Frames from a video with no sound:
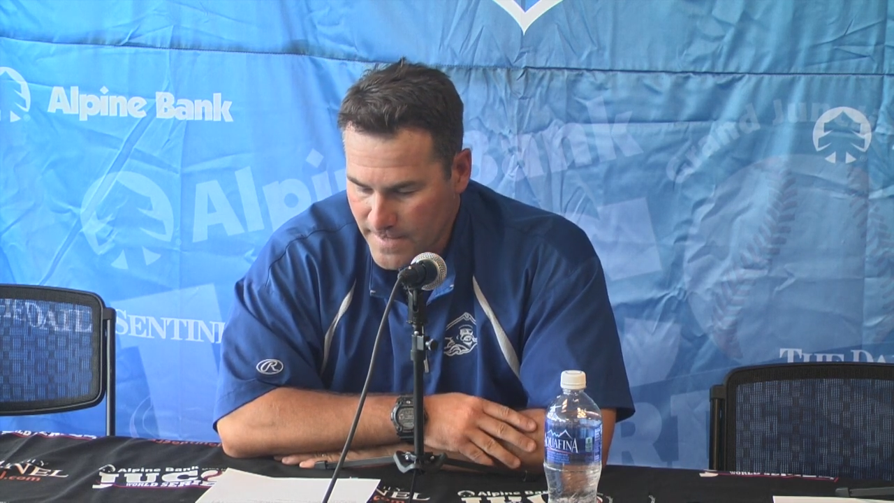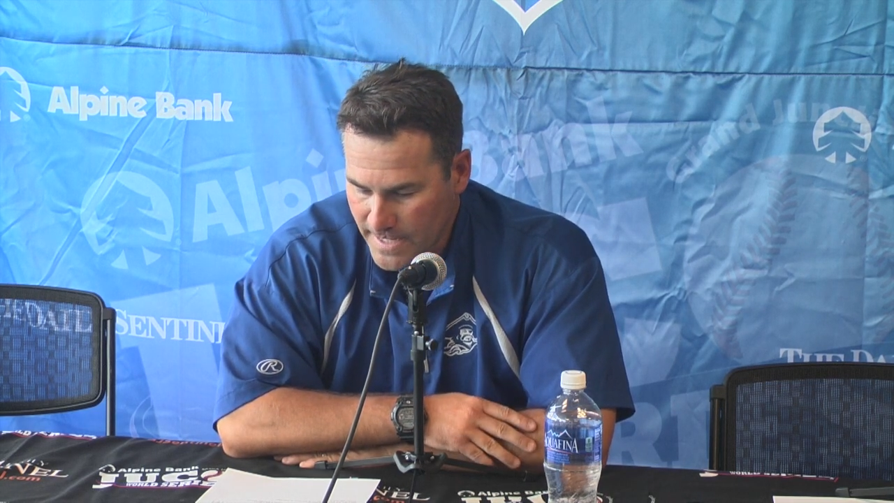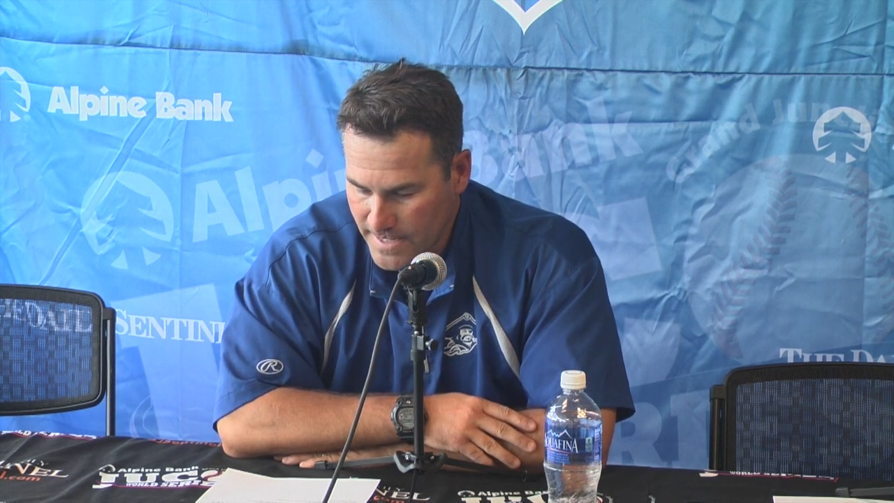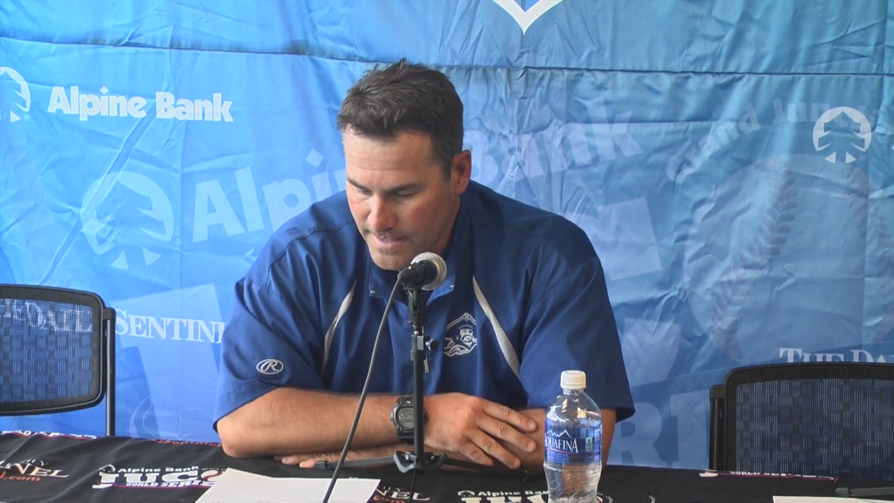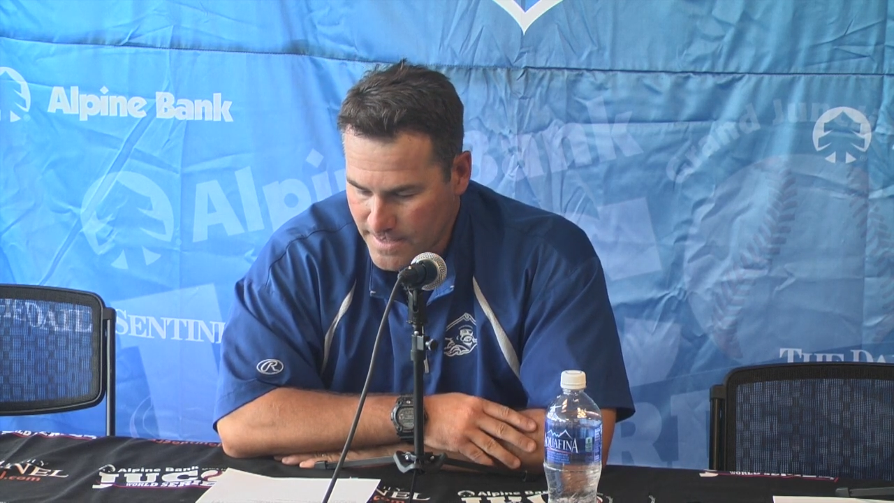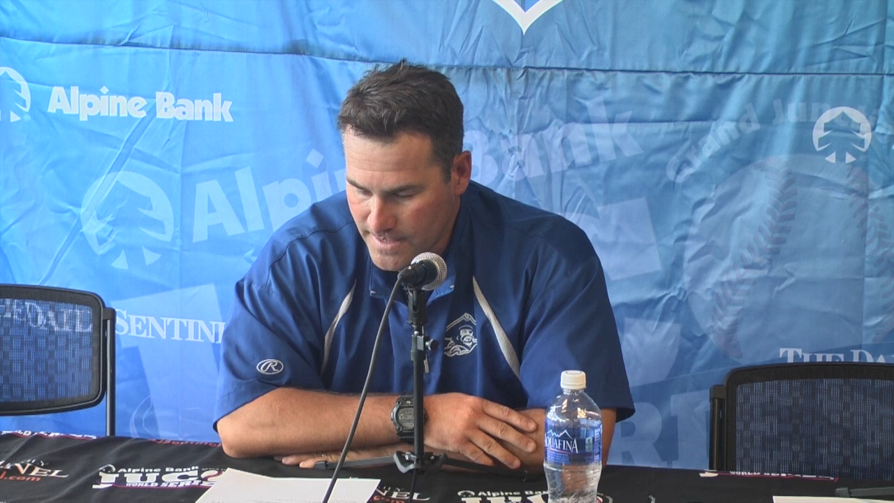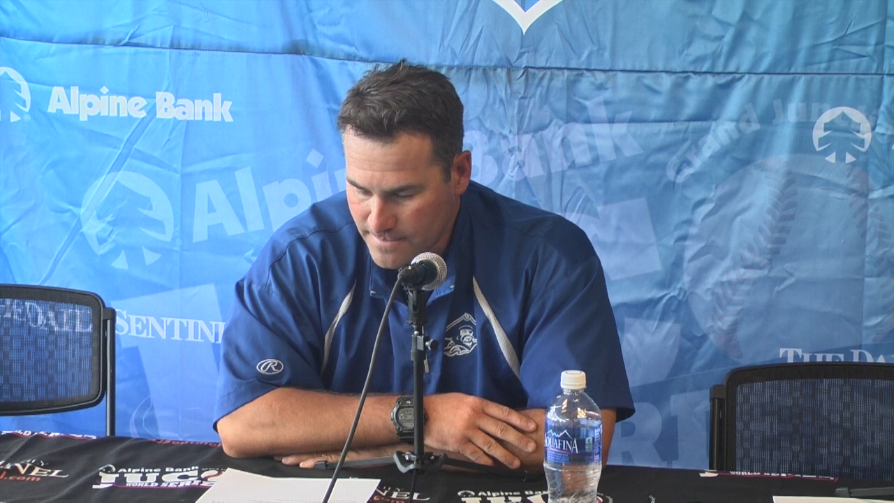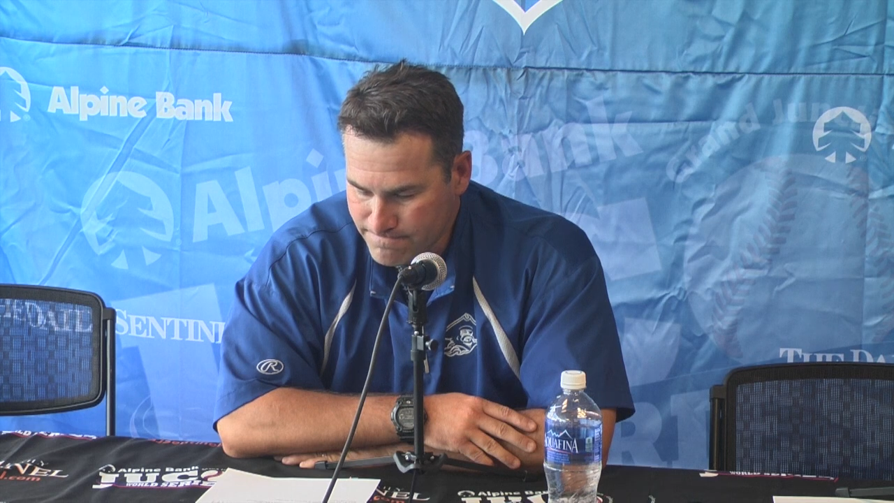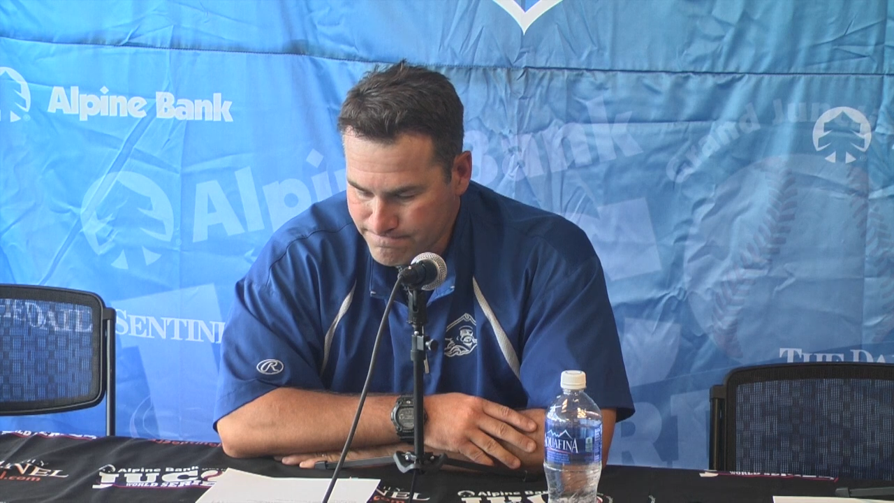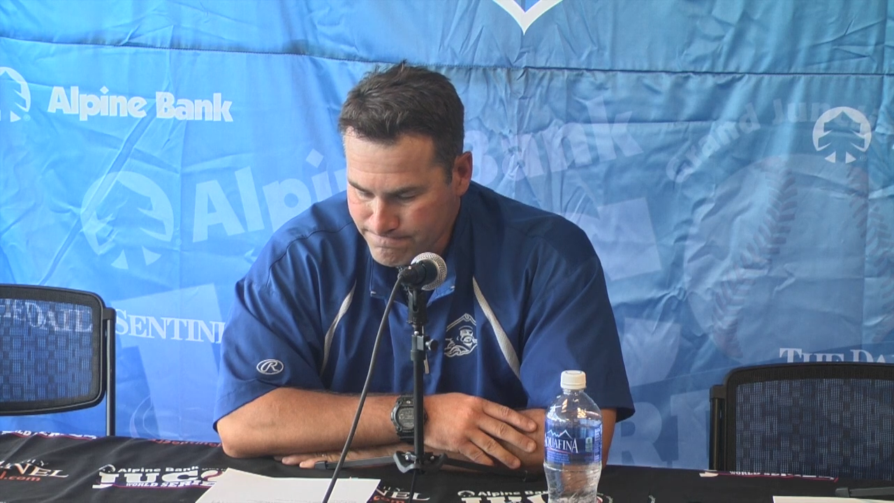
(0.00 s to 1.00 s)
and
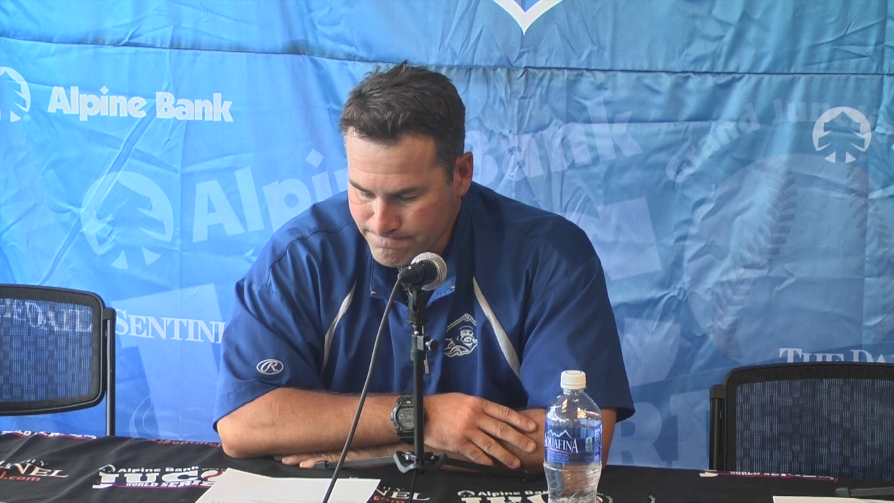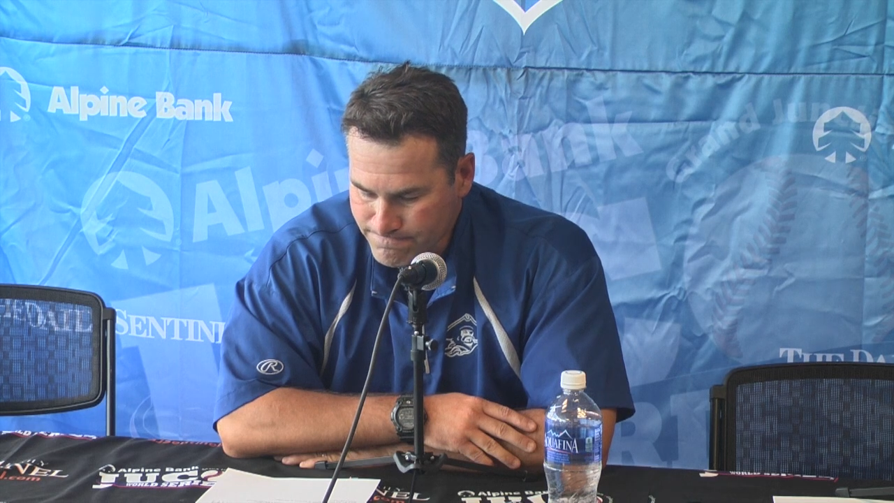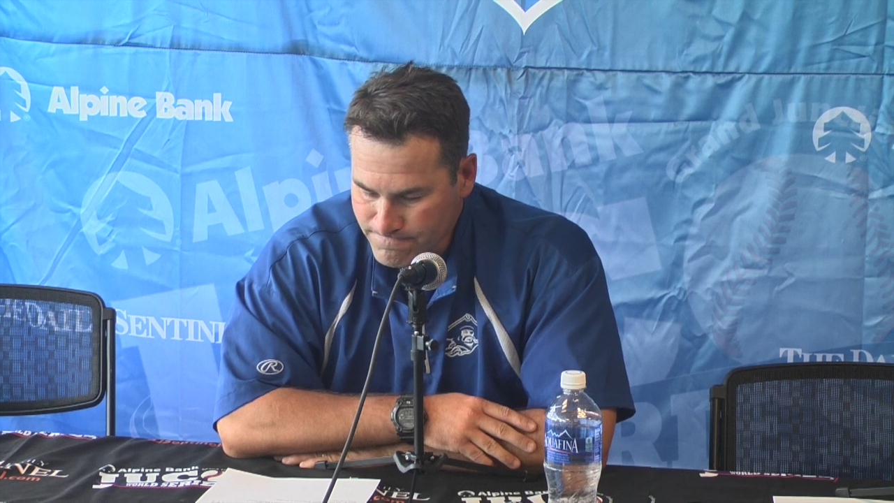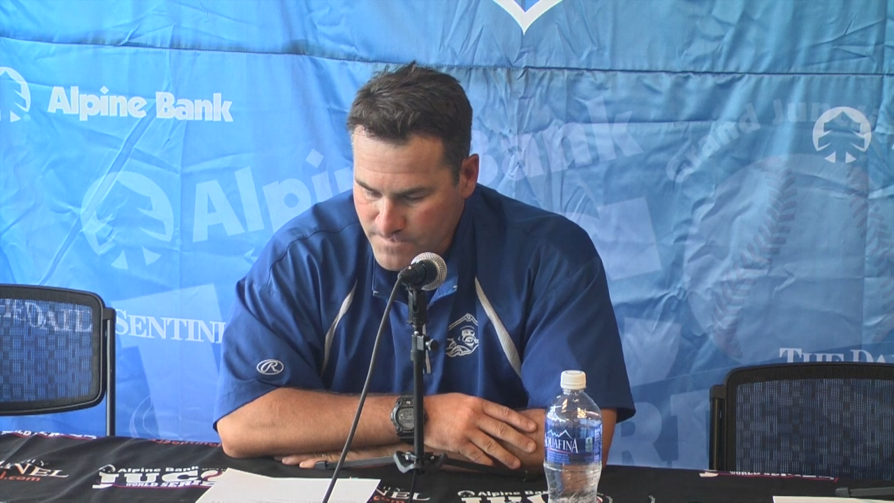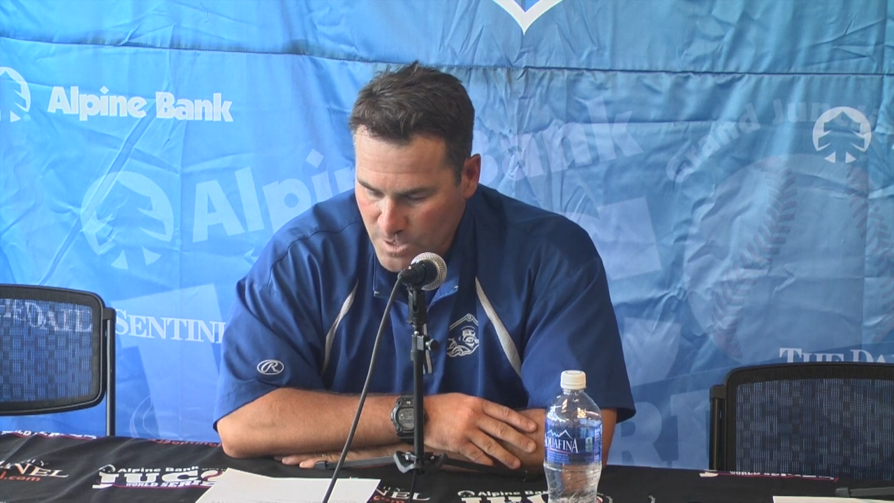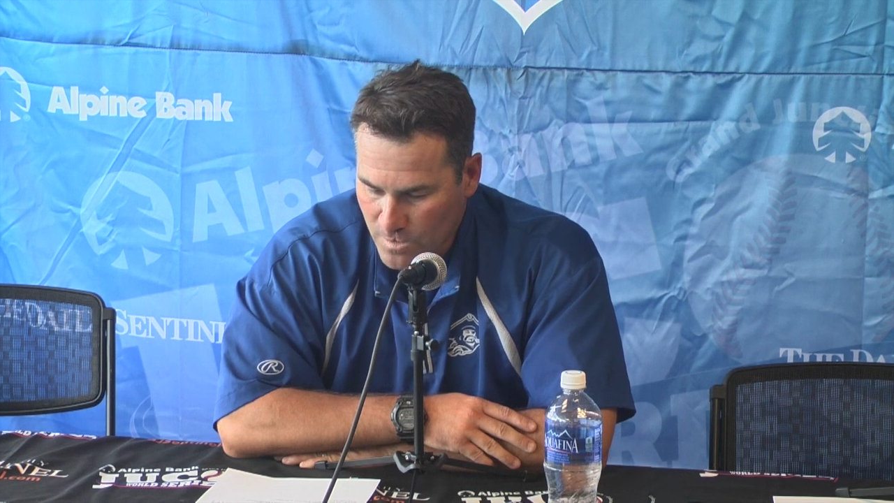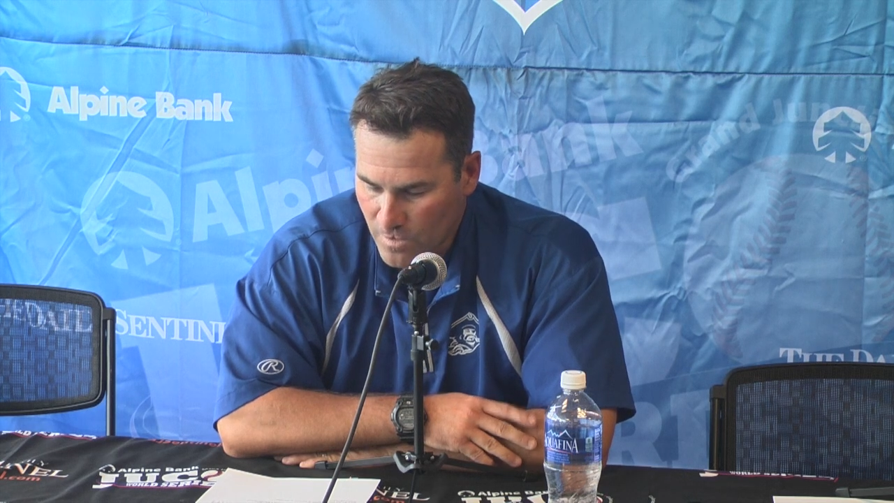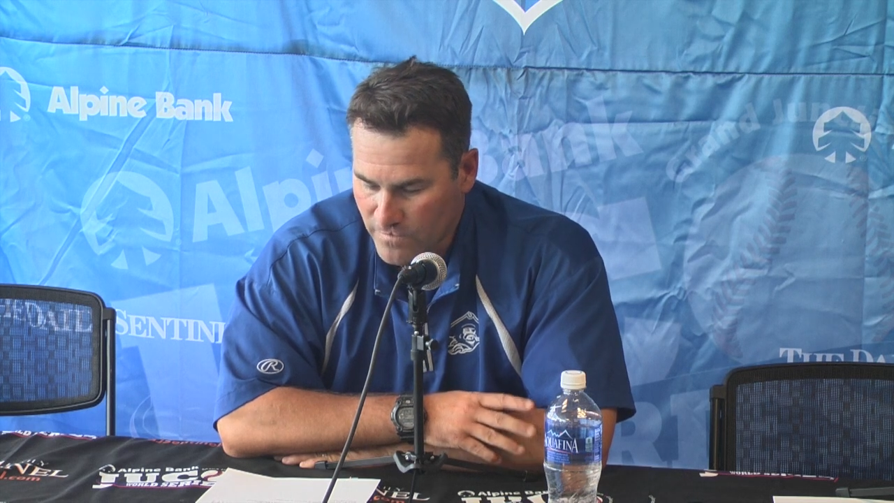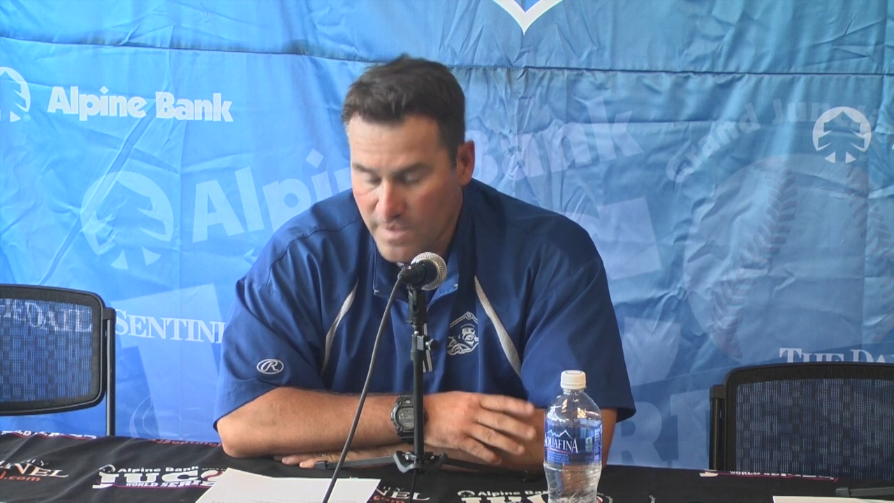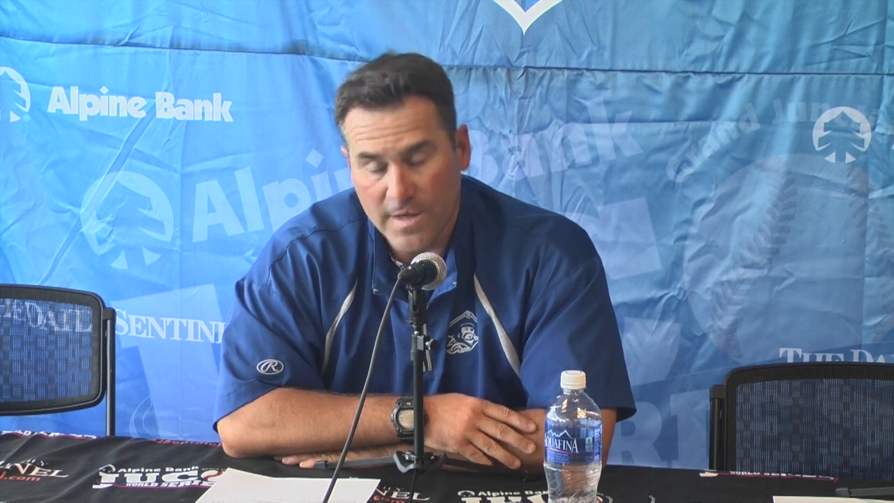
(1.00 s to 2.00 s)
hopefully